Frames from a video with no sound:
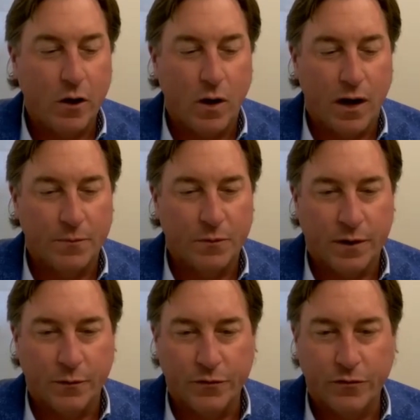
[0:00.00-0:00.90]
co-opted
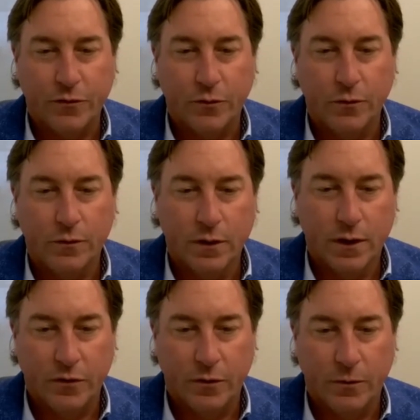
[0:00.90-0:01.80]
when I was in school.
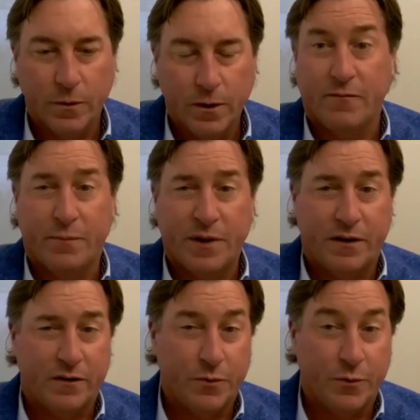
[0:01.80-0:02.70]
So I've been
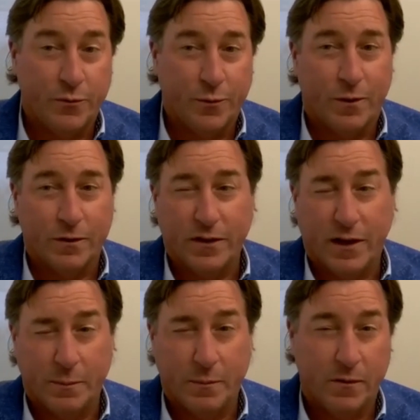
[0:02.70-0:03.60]
an entrepreneur for a long
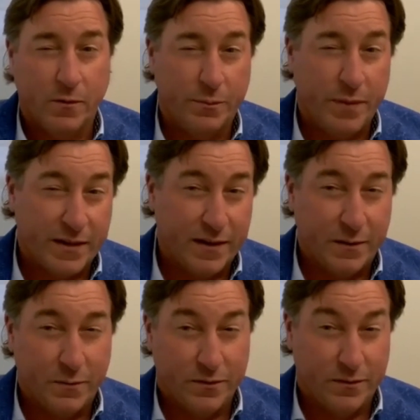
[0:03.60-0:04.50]
time. Of course, back
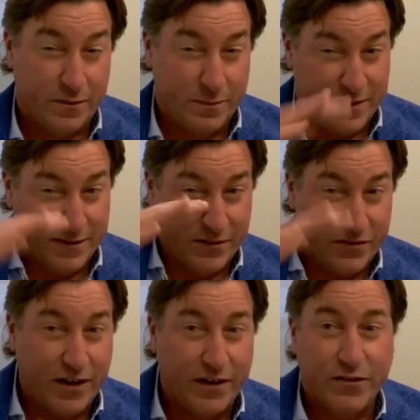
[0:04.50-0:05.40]
then it was a little bit on the
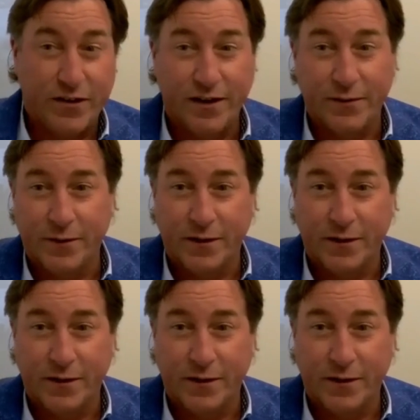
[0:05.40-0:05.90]
shady side of